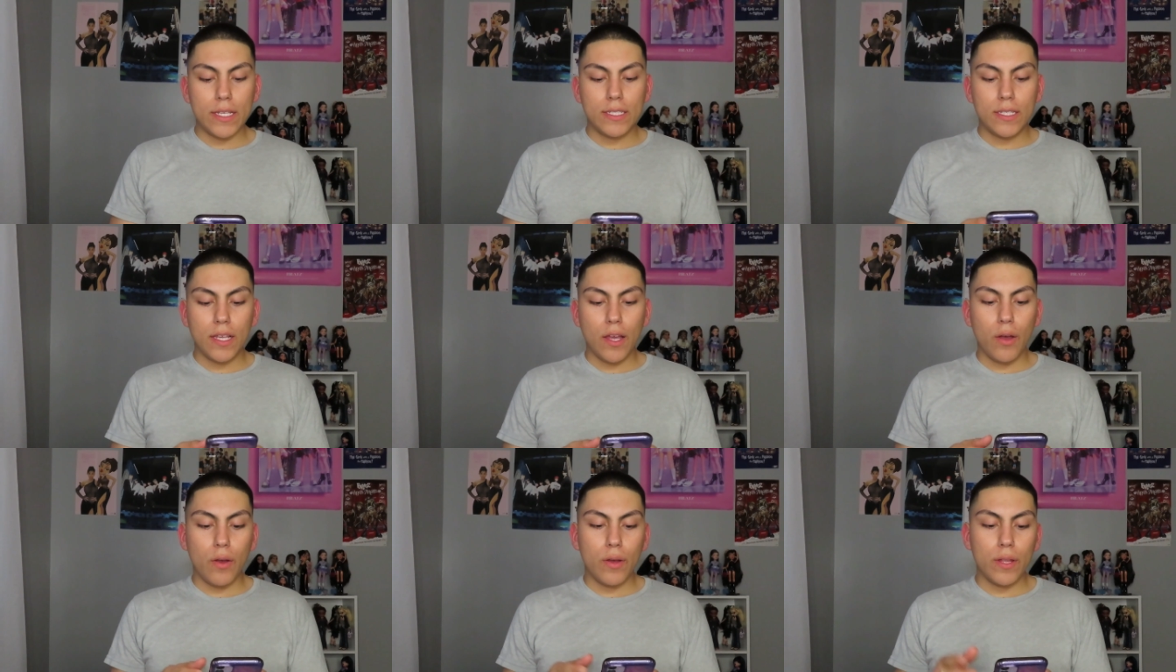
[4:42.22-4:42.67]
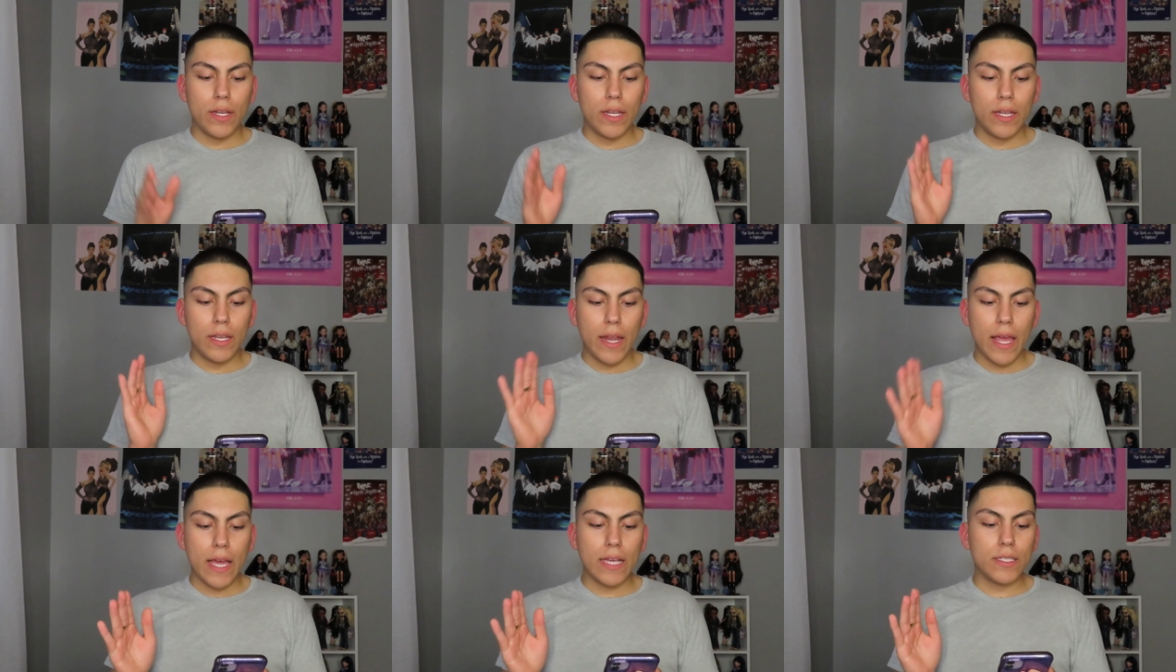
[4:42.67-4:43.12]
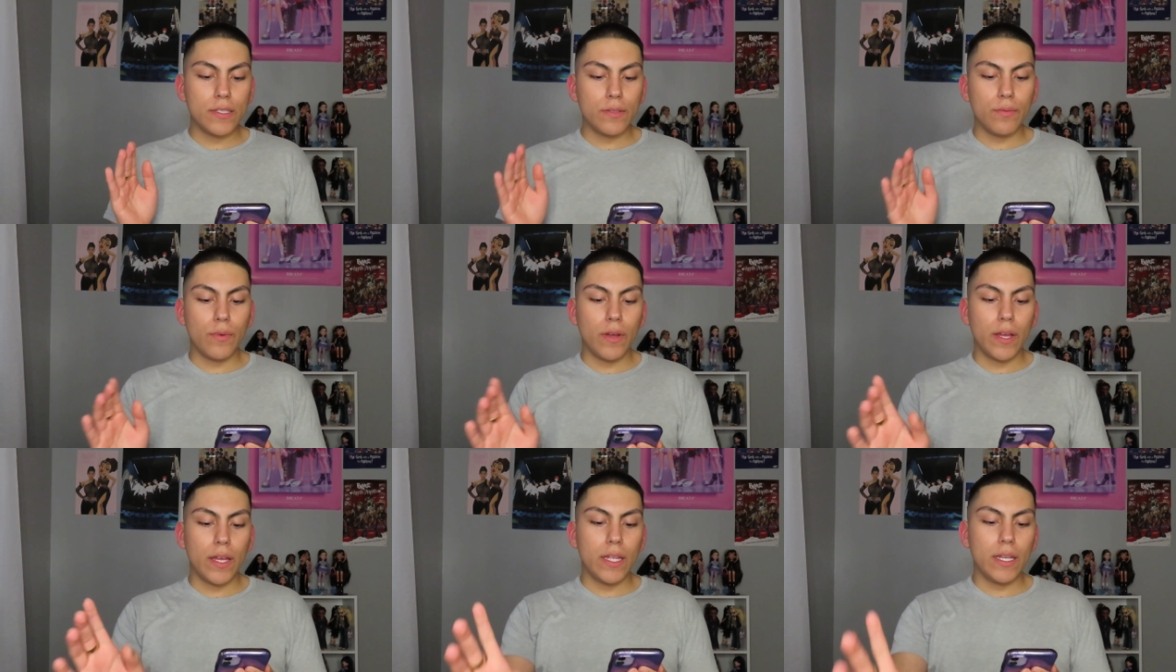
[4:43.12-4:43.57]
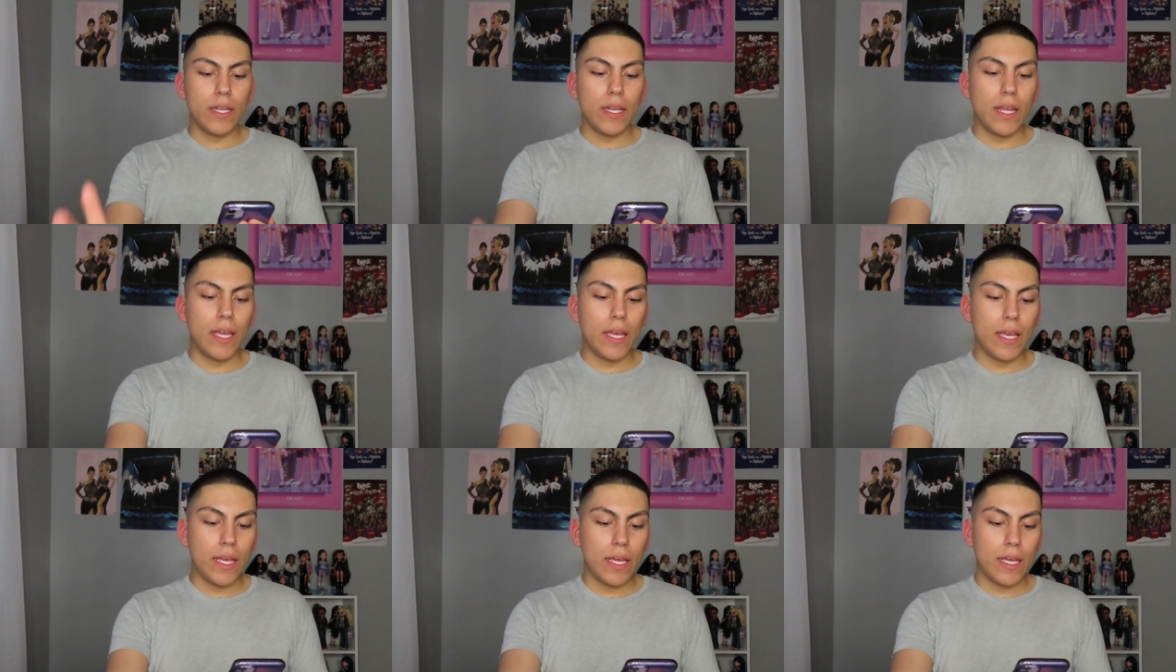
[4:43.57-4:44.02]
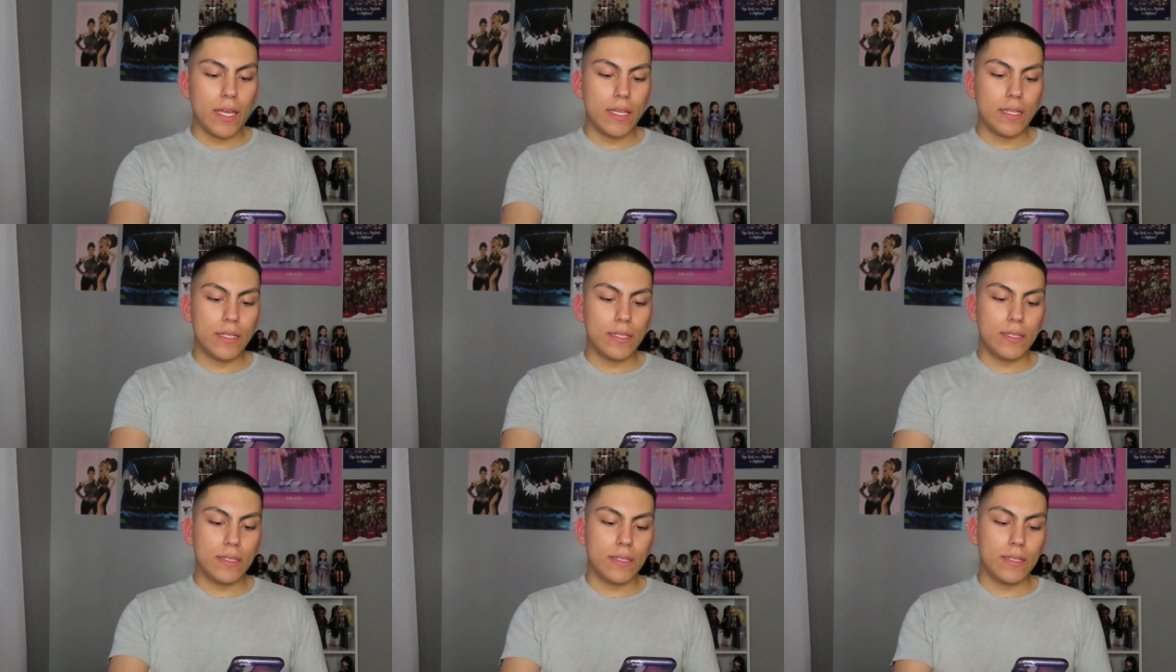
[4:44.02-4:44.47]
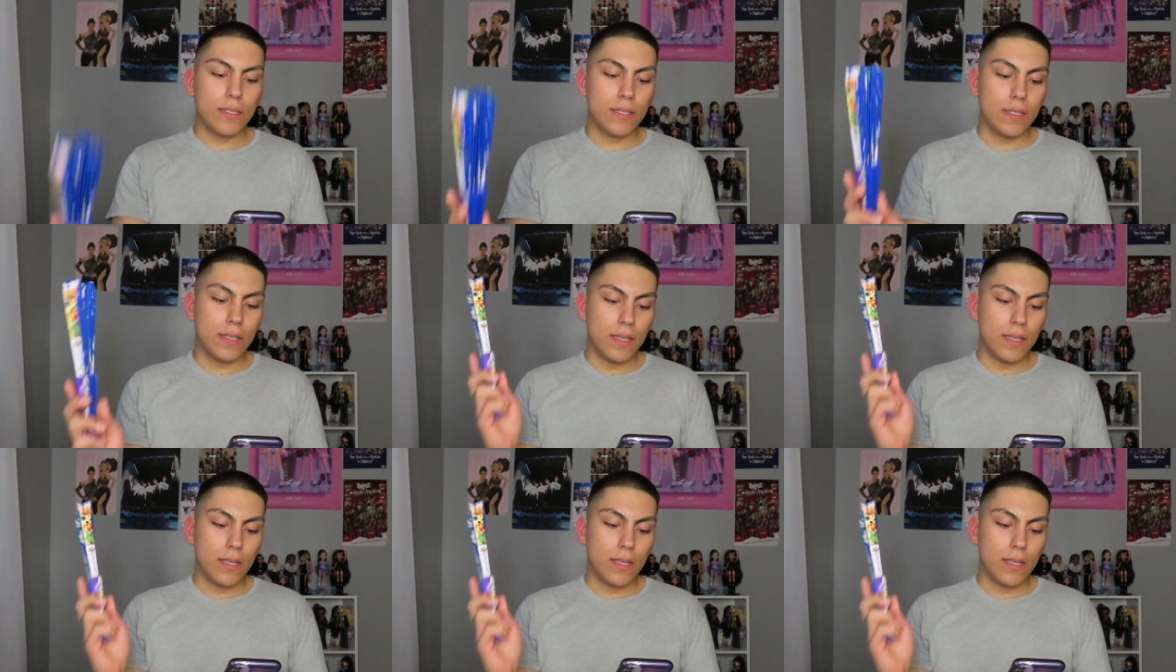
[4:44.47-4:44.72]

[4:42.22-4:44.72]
so next one is